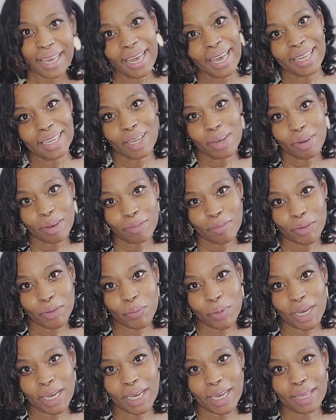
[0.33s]
Hello
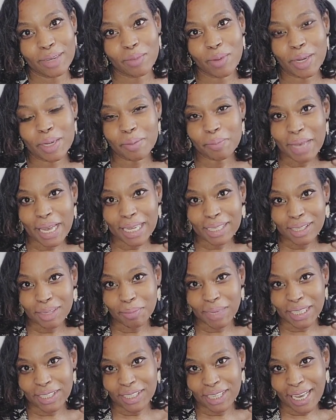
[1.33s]
everyone, welcome back to
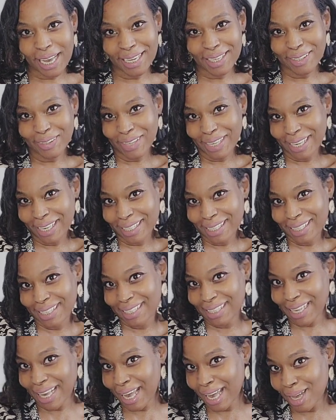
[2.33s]
my channel. It's
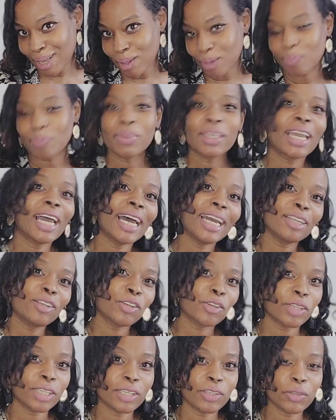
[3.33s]
Elle. I
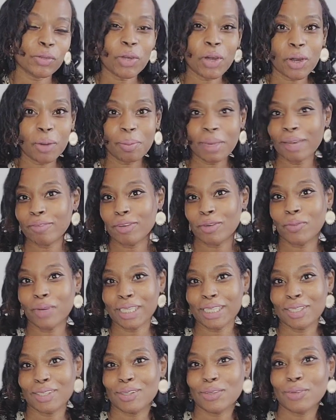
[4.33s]
truly do hope everyone
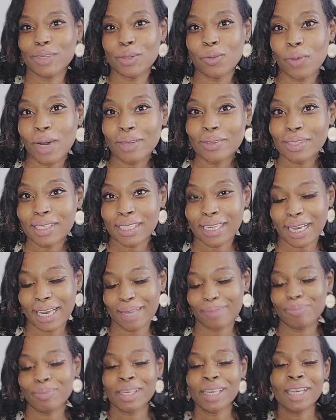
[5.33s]
is doing well
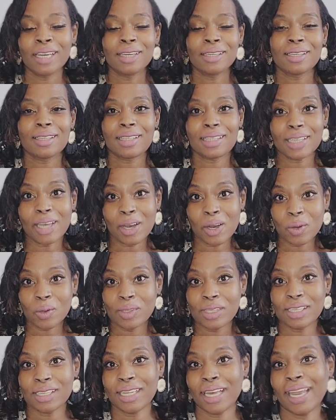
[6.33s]
today. So
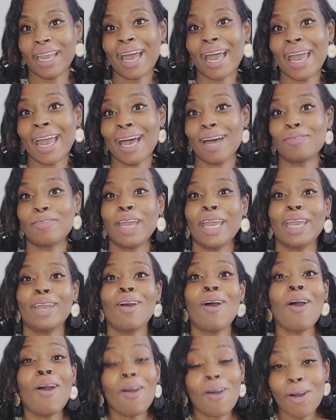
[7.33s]
today I have a
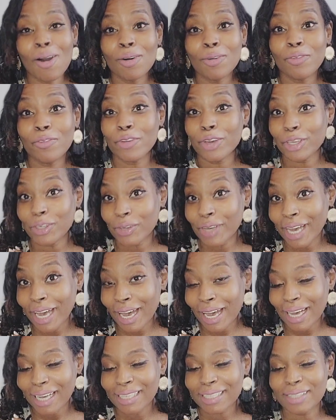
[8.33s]
haul for you
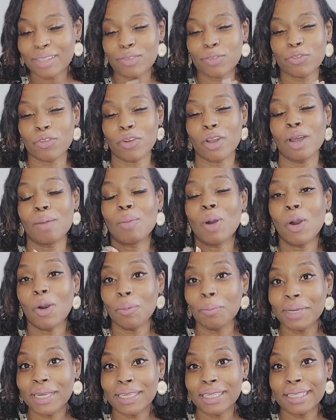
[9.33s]
guys from
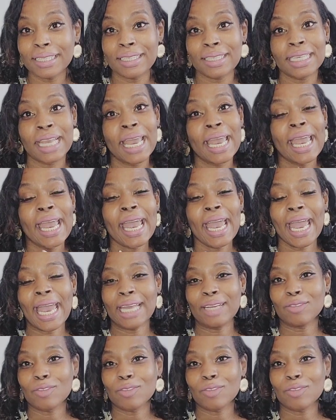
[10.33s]
Homegoods and